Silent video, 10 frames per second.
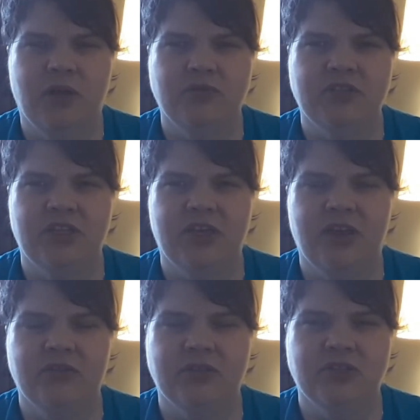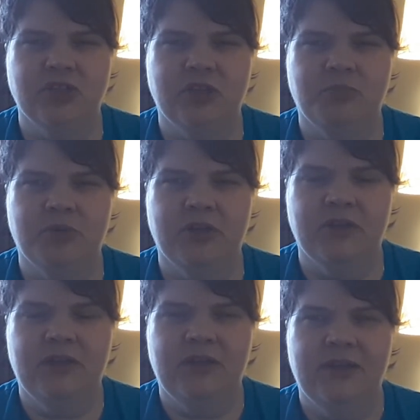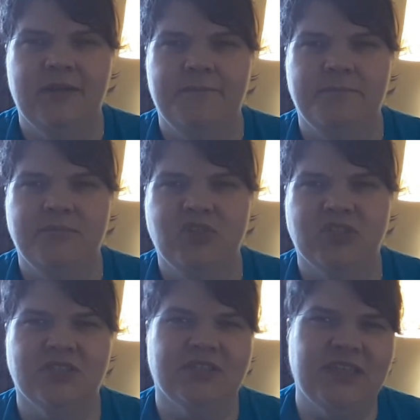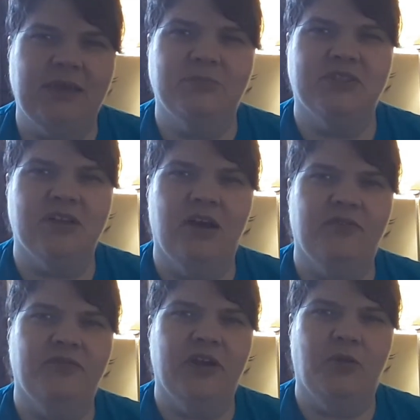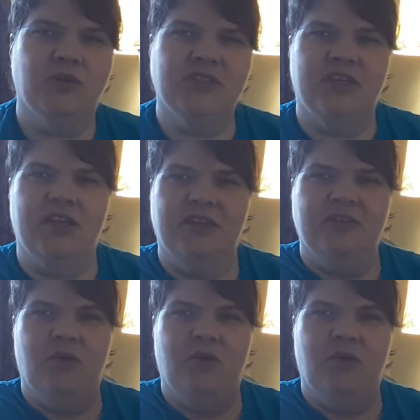was eating healthy shit, but just the same stuff, and I wasn't getting the